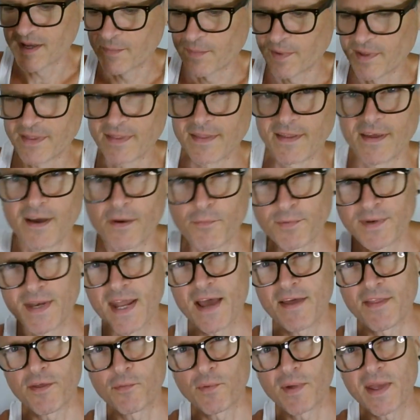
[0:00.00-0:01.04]
But
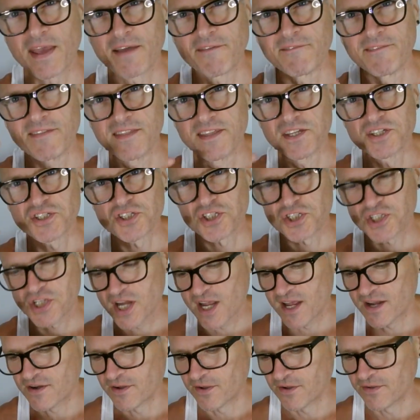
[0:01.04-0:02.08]
now that we have this
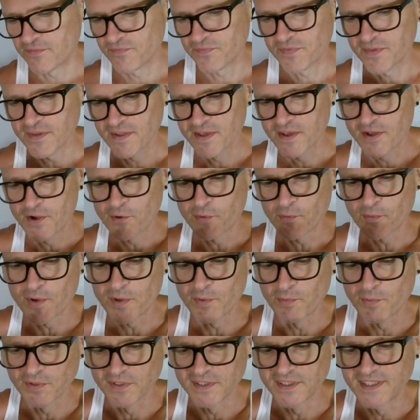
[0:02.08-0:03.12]
channel, we
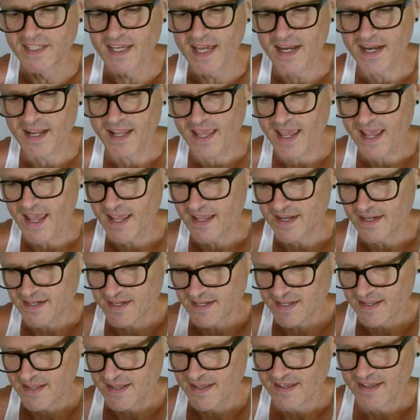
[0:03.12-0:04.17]
will dedicate
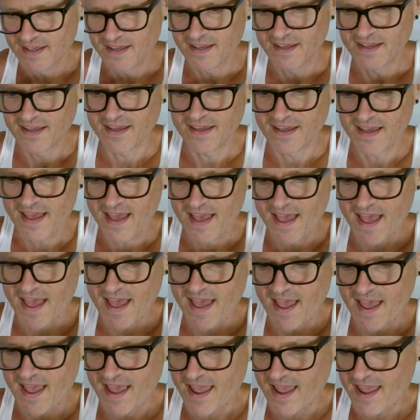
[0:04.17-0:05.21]

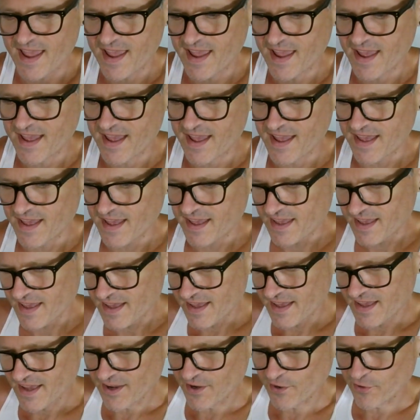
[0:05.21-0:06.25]
a
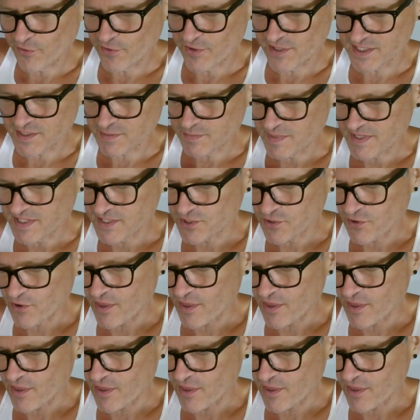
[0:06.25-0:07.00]
Christmas